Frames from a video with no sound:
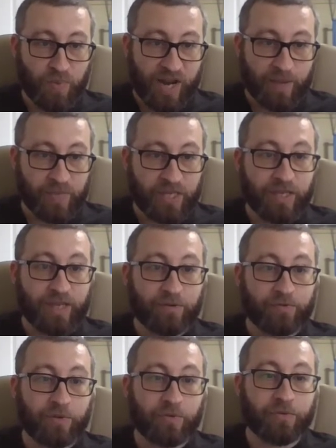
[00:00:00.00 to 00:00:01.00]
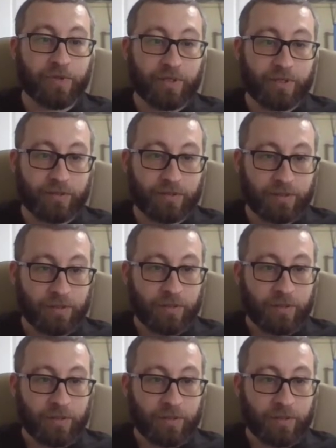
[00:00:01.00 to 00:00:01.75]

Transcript: but I may have a few things